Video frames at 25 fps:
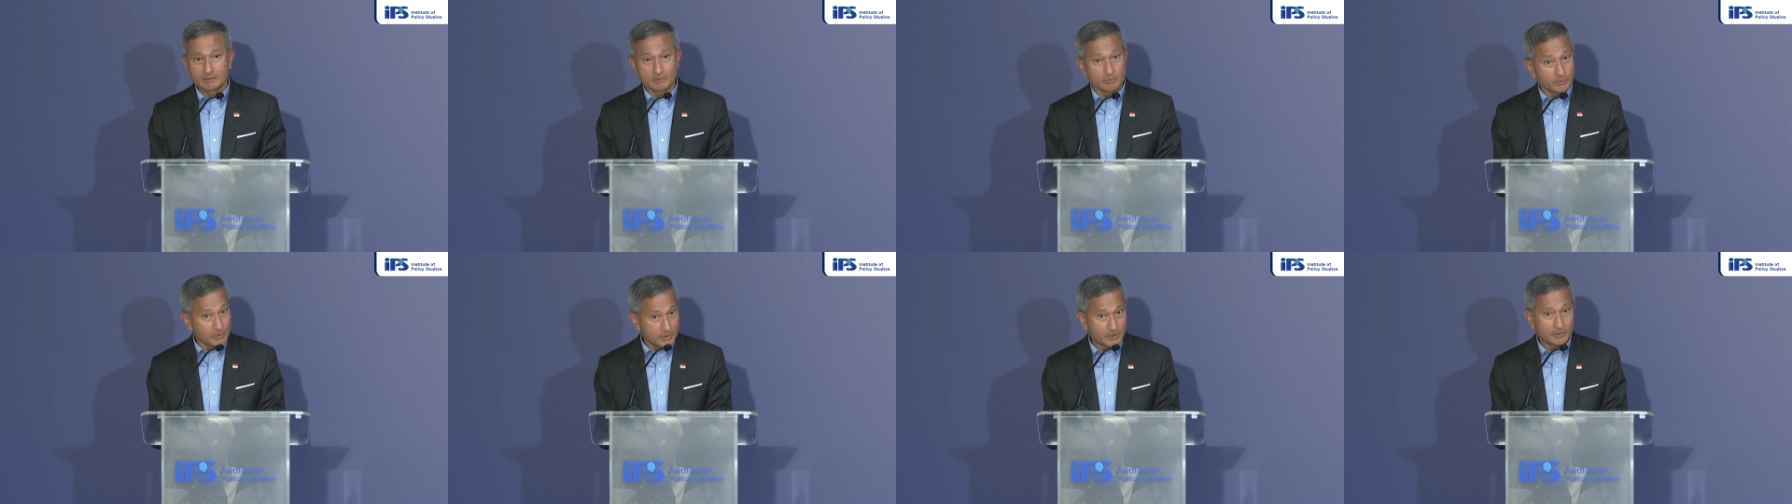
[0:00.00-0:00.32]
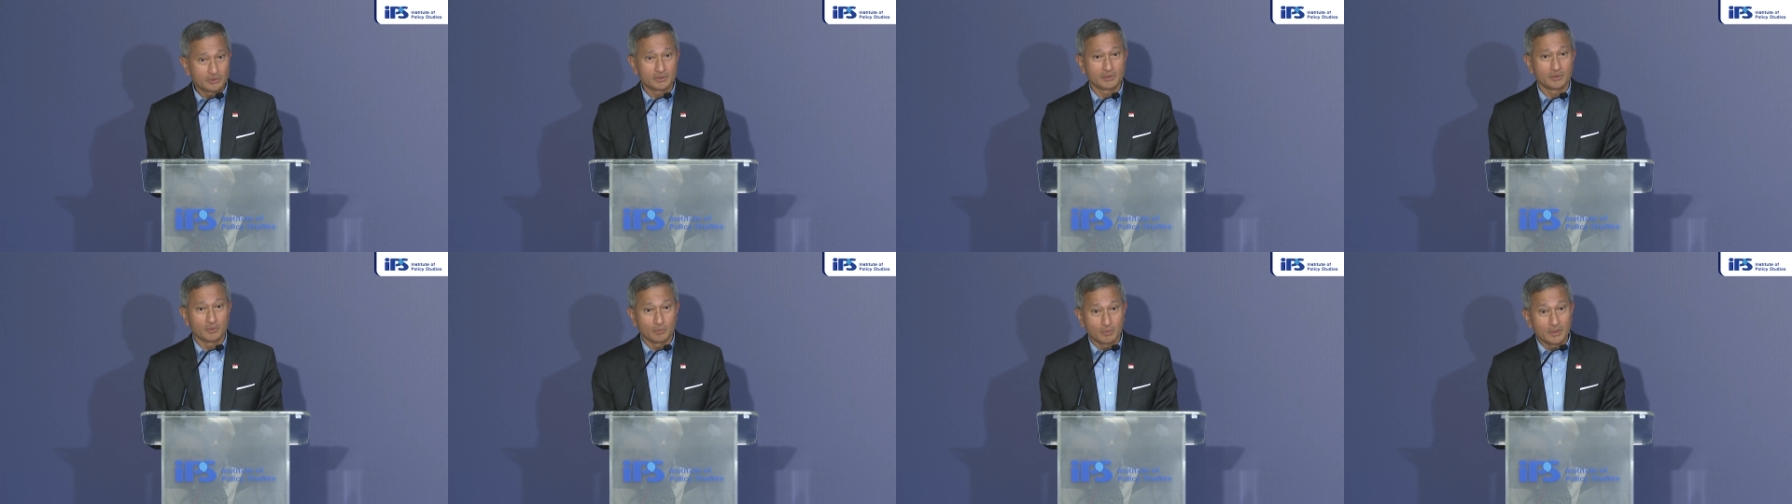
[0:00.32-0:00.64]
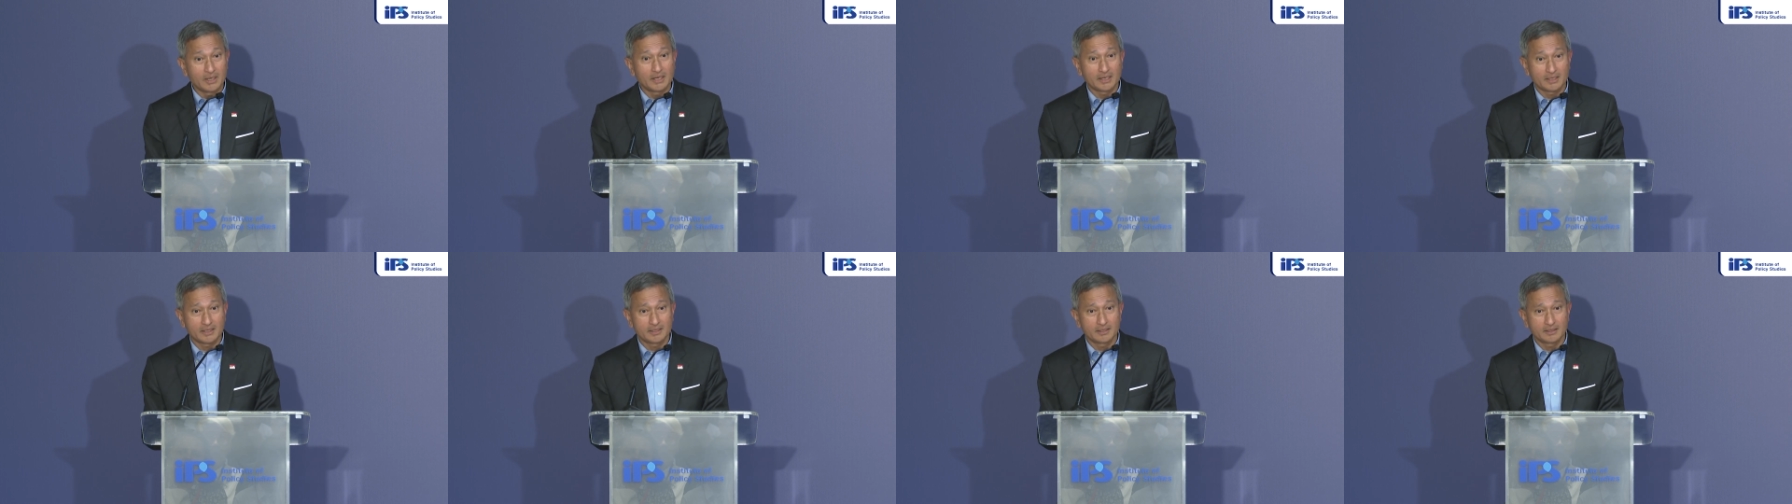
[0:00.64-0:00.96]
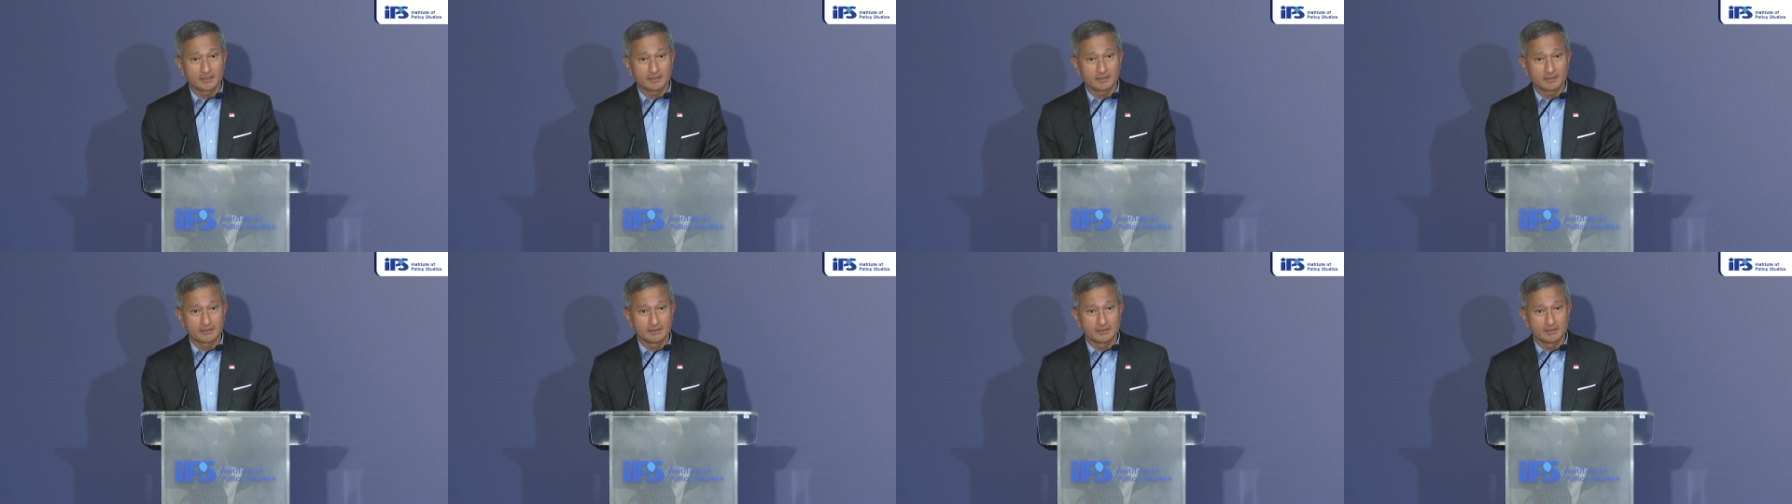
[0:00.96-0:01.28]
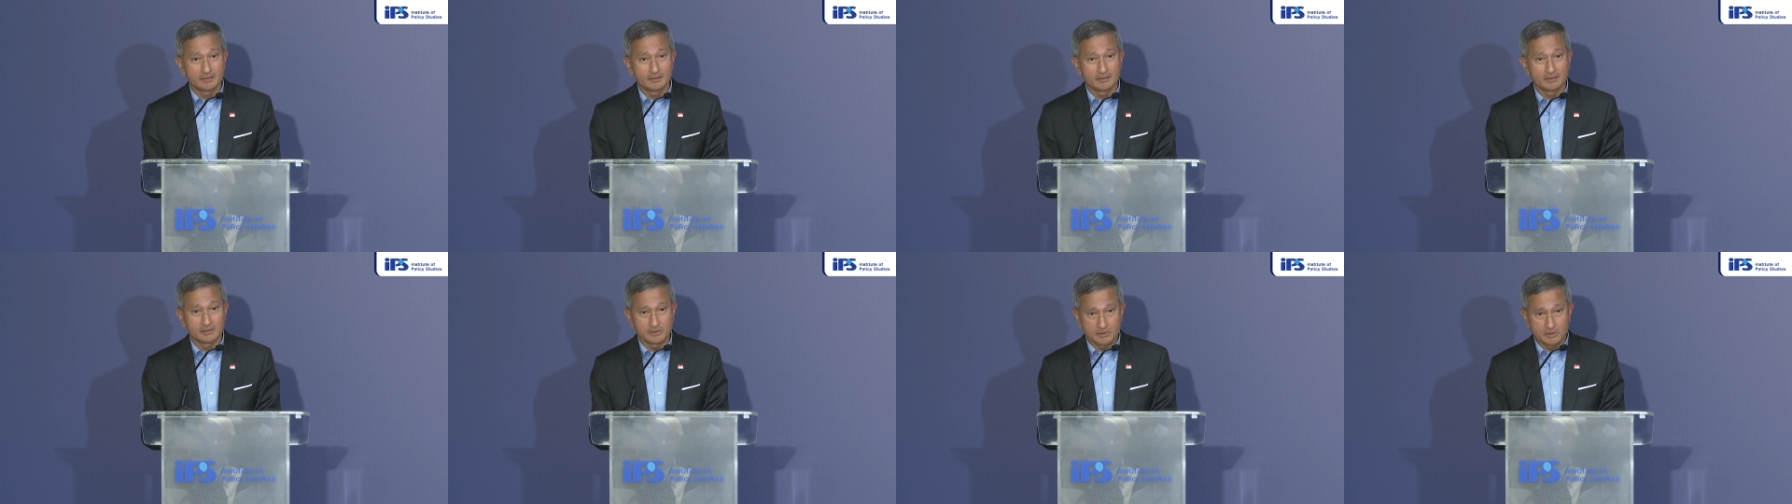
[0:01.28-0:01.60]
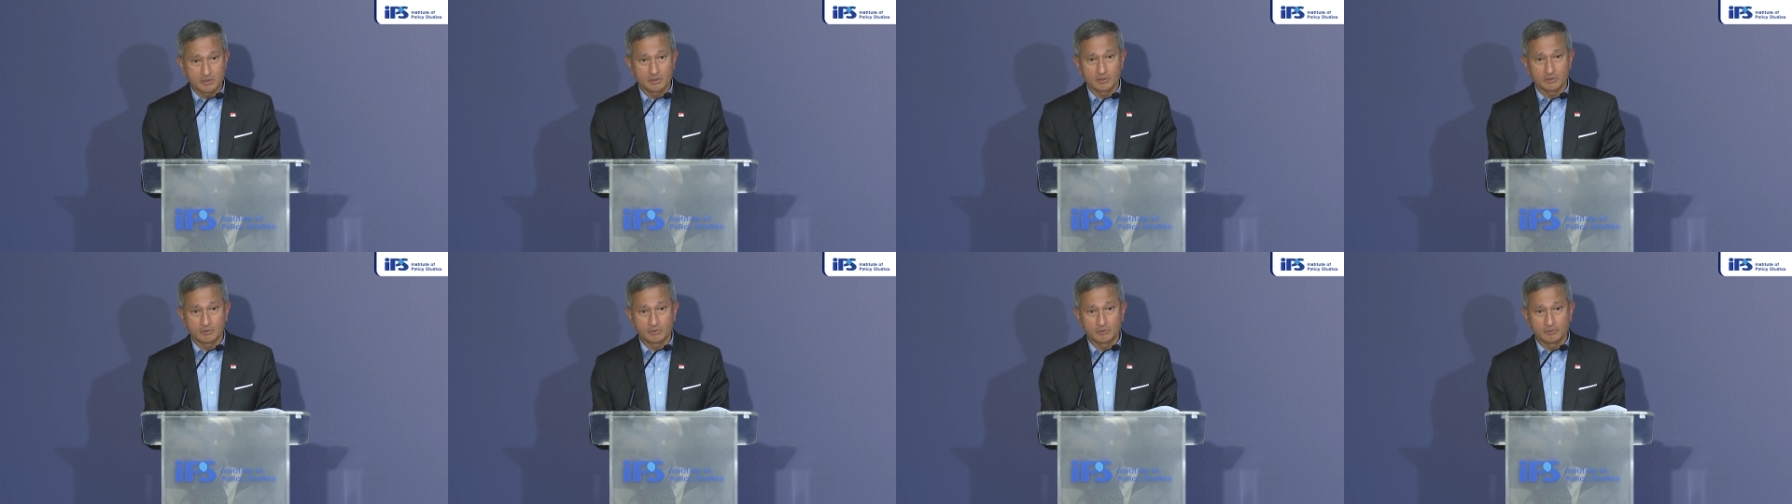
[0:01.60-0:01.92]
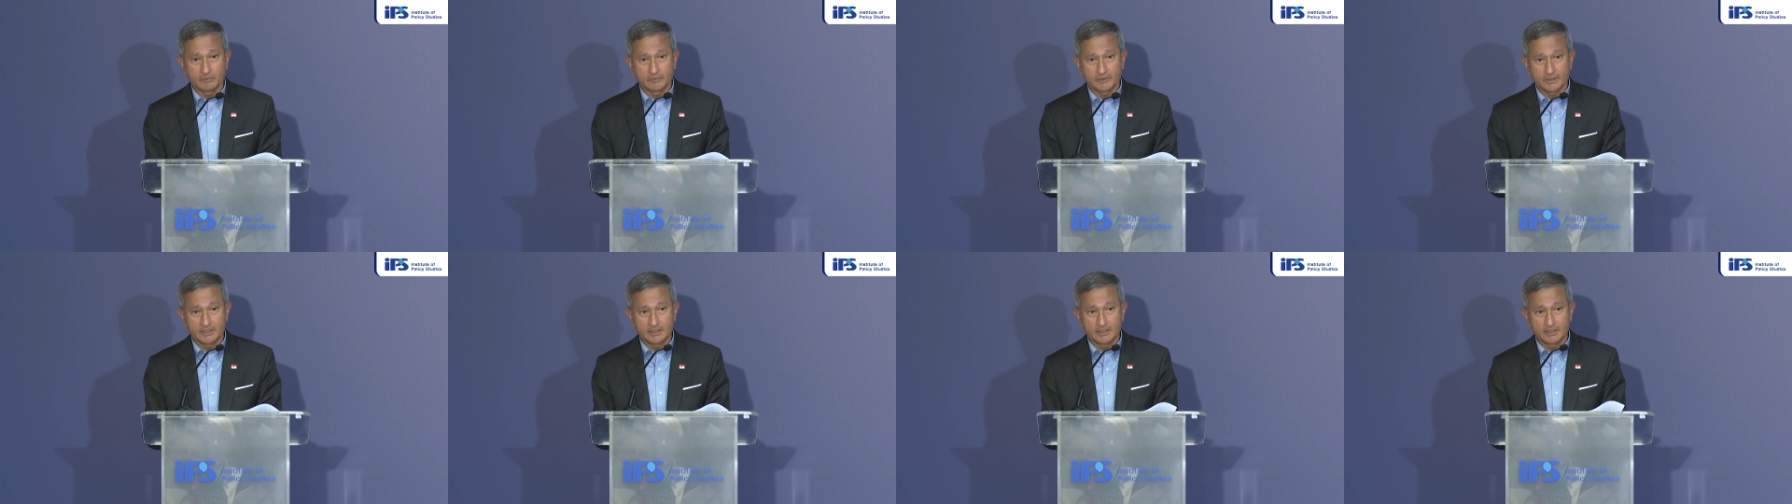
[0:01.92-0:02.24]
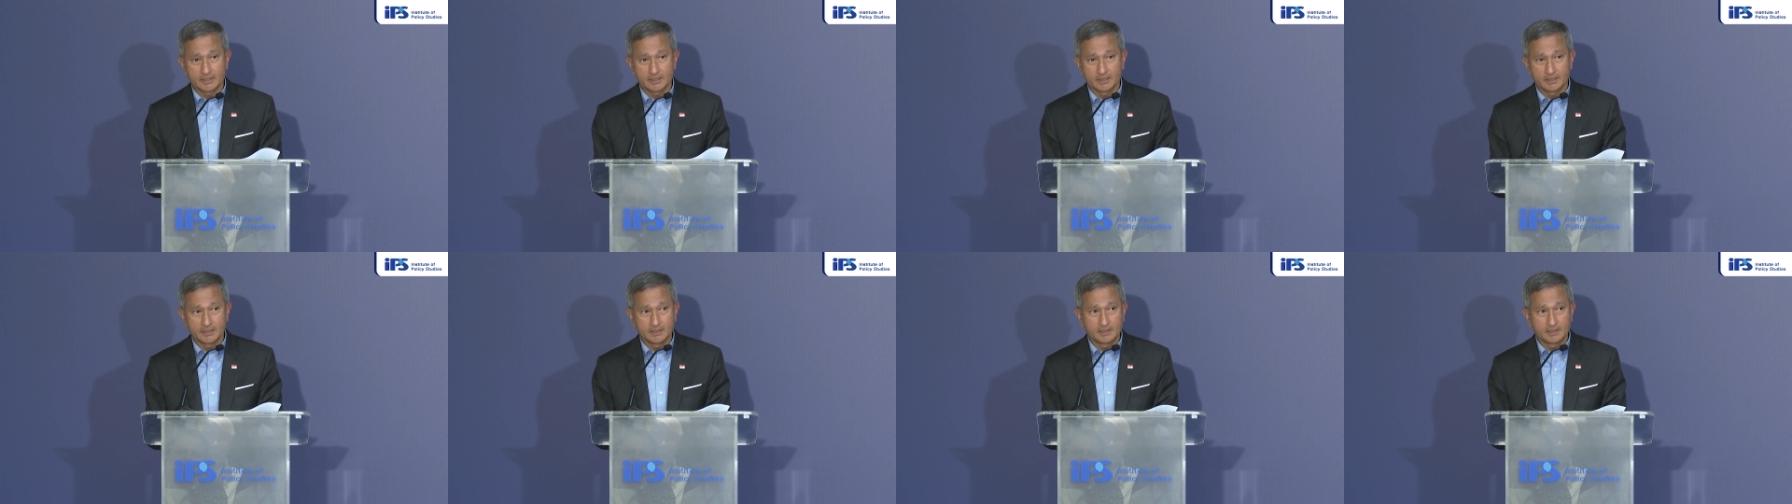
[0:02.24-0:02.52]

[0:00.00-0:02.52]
We know the work is not over,